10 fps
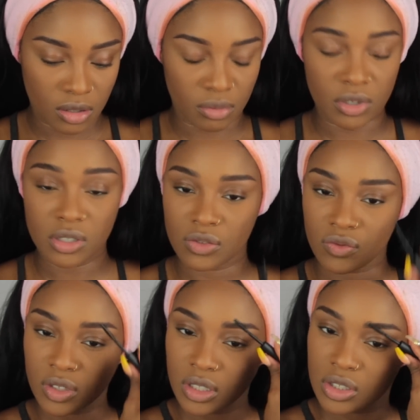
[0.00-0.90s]
The brush is
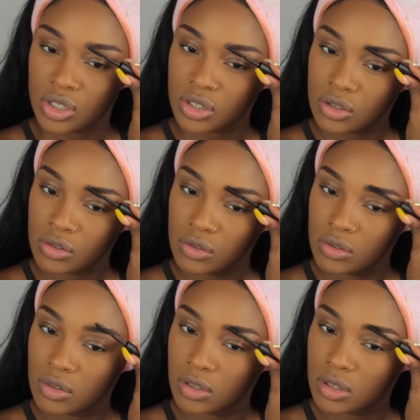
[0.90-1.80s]
really gentle.
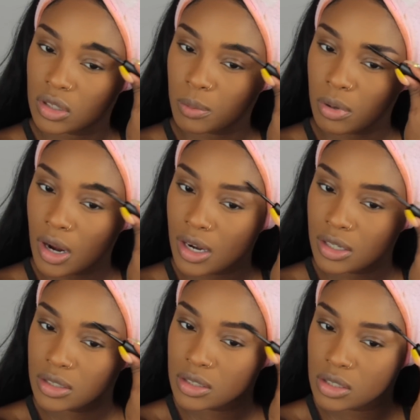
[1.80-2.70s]
The
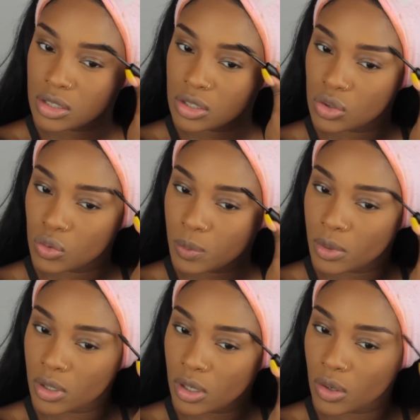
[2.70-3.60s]
product is
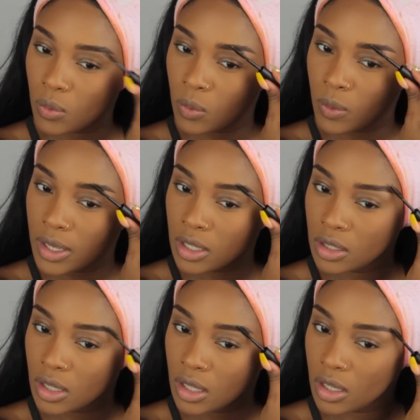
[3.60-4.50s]
super
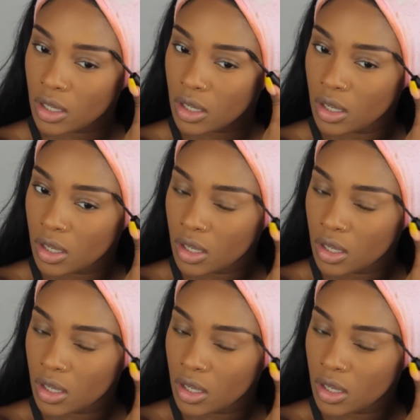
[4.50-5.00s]
wet, like,